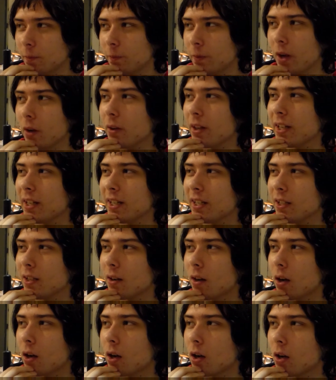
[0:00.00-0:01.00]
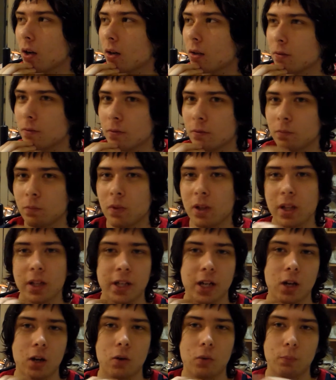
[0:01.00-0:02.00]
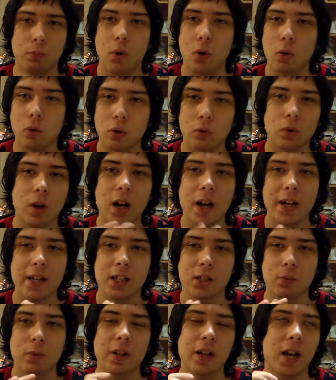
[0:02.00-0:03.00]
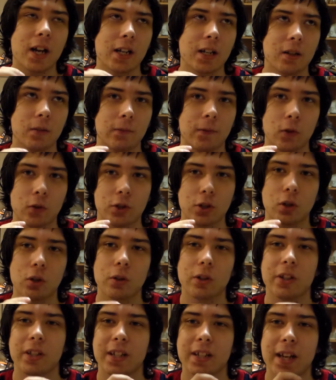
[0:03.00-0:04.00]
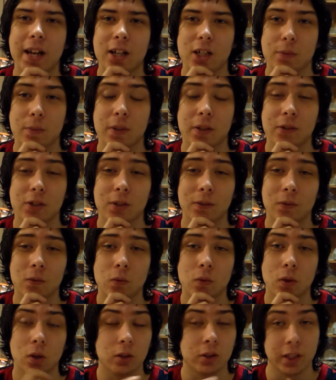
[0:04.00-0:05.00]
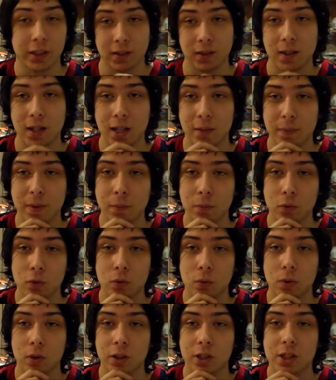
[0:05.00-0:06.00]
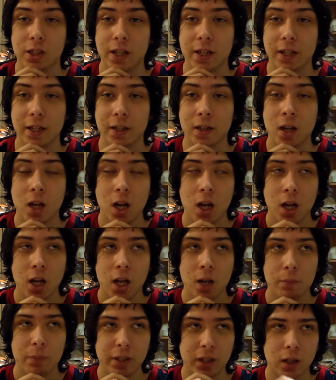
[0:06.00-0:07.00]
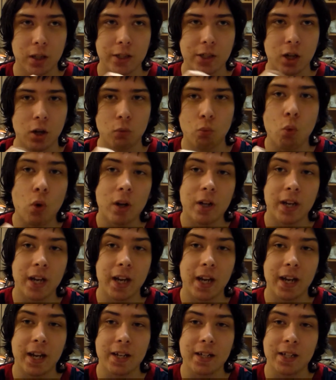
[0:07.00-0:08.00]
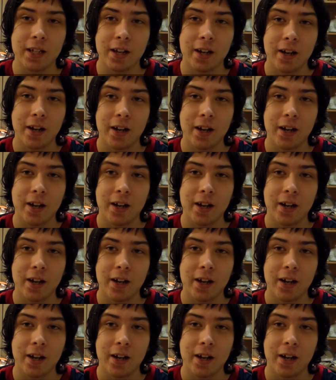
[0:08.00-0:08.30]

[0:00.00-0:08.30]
very, you know, polarized when I first heard of the announcement of Civil War, unlike a lot of people who were excited. Because on one hand,